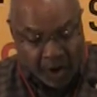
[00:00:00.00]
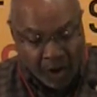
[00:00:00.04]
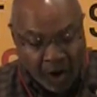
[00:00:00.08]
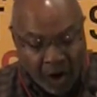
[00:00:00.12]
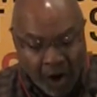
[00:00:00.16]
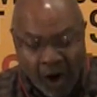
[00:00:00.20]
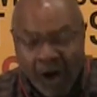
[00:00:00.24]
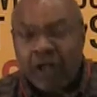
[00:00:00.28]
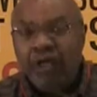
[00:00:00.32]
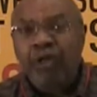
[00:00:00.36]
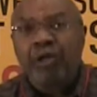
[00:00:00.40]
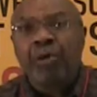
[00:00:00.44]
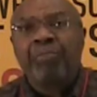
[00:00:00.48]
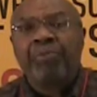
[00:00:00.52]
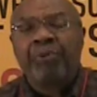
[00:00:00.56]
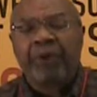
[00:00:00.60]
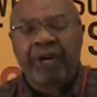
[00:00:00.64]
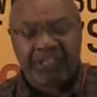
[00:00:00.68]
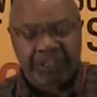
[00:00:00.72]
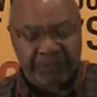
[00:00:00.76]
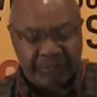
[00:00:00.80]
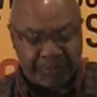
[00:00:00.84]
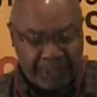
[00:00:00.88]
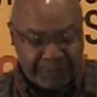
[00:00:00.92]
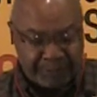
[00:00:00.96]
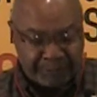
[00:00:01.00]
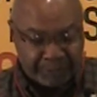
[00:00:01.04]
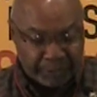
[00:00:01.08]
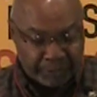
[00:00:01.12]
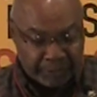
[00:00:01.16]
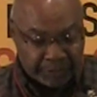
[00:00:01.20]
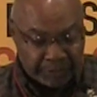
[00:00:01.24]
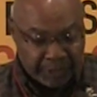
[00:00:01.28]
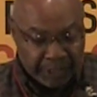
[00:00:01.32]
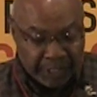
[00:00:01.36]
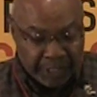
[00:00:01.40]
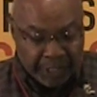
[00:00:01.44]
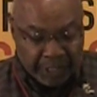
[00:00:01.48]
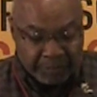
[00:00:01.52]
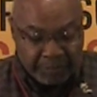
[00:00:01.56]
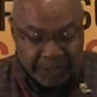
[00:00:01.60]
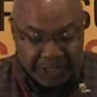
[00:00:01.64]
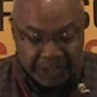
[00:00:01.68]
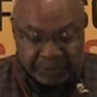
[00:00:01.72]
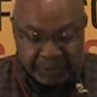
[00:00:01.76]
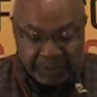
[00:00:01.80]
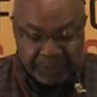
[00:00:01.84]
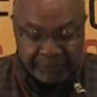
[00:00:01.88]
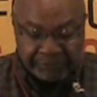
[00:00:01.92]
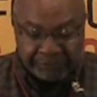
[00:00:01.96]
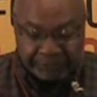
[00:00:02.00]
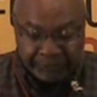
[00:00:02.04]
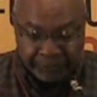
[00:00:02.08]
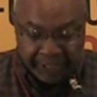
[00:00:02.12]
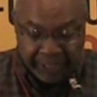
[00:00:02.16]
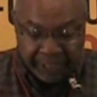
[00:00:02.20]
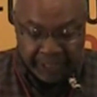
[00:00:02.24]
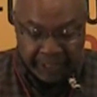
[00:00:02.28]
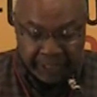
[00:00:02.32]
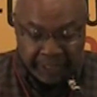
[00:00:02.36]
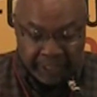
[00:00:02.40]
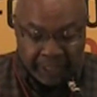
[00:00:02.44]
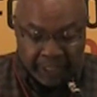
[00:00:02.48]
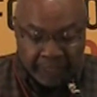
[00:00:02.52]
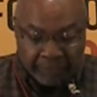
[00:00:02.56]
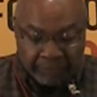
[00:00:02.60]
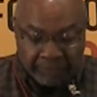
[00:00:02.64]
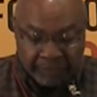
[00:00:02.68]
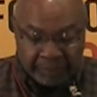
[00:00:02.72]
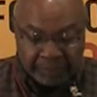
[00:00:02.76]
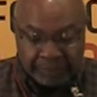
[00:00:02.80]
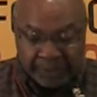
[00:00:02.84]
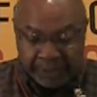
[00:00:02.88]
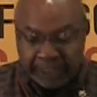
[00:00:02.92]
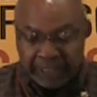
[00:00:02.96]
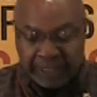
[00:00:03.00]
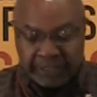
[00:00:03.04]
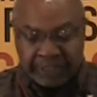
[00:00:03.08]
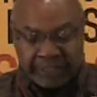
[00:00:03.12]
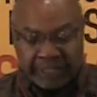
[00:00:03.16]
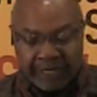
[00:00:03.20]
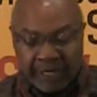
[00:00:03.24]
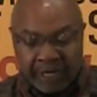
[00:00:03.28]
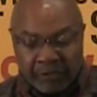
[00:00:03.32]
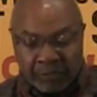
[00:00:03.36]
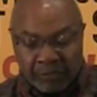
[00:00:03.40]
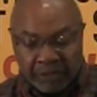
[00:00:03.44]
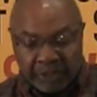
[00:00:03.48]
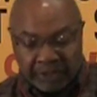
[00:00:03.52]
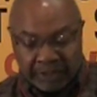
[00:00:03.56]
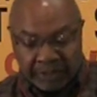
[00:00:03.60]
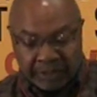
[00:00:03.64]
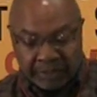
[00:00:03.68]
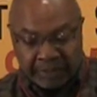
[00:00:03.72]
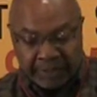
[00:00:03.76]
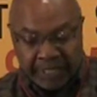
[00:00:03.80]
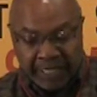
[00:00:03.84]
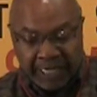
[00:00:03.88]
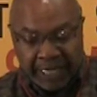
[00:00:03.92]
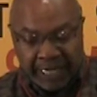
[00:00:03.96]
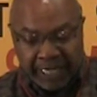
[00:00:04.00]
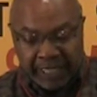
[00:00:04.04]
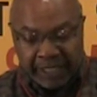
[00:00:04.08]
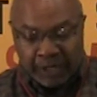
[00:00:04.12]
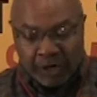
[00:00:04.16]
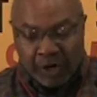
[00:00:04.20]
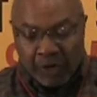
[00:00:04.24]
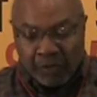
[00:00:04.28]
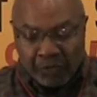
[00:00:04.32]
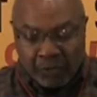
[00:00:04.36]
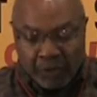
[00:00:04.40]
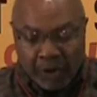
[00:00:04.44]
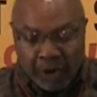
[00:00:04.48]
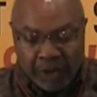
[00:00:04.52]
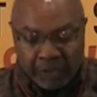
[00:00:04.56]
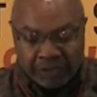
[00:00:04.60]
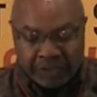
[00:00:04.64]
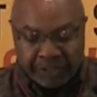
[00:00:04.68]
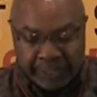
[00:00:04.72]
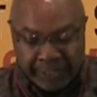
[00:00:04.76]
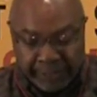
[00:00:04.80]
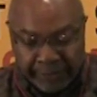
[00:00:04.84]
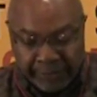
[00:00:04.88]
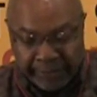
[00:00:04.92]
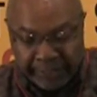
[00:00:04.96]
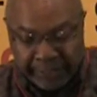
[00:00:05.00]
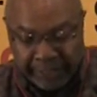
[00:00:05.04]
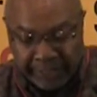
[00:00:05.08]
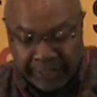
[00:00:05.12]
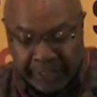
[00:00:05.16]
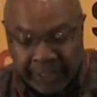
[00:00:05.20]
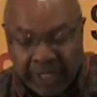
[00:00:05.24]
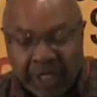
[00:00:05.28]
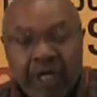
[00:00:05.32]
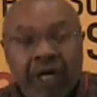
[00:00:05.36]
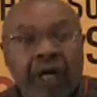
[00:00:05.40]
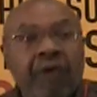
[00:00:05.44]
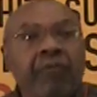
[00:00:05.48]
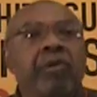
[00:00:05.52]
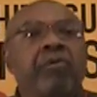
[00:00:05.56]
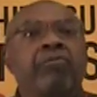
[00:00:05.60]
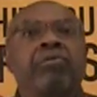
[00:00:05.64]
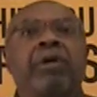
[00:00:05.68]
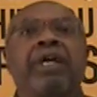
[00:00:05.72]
All oppressed people must be free from police terrorism and the overall tyranny of the